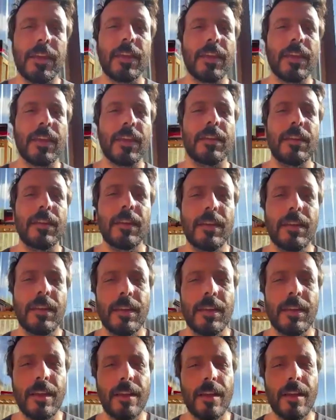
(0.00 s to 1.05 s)
and
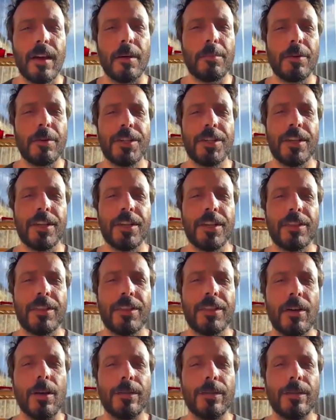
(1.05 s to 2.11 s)
yeah, appreciate the
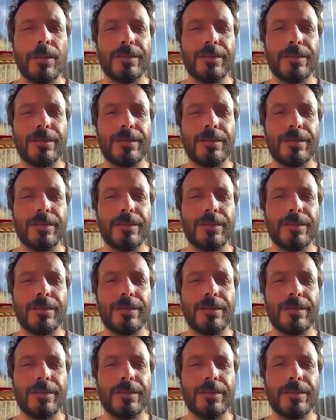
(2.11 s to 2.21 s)
call.